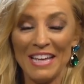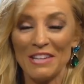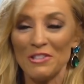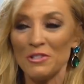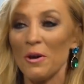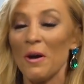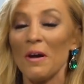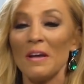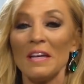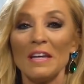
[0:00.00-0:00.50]

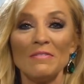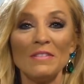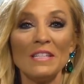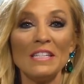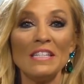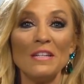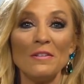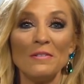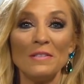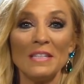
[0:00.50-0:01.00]
So all you have to
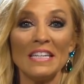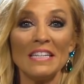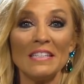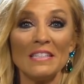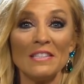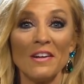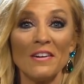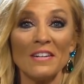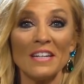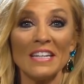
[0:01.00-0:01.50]
do to get
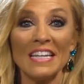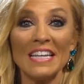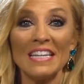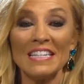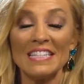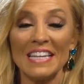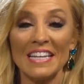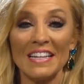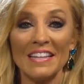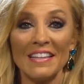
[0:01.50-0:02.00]
started
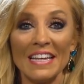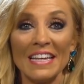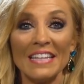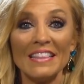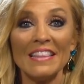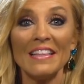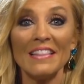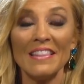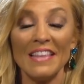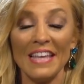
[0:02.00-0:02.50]
is click
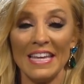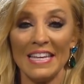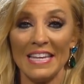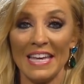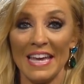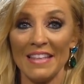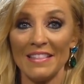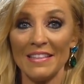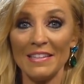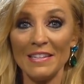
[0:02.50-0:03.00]
the link
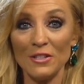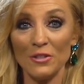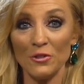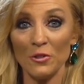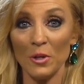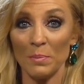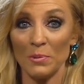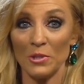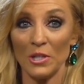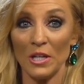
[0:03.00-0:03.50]
in the
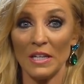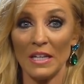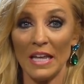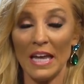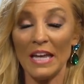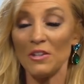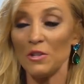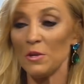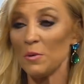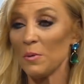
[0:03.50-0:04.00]
description
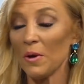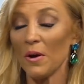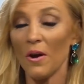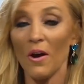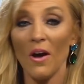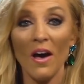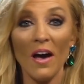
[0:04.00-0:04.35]
and you are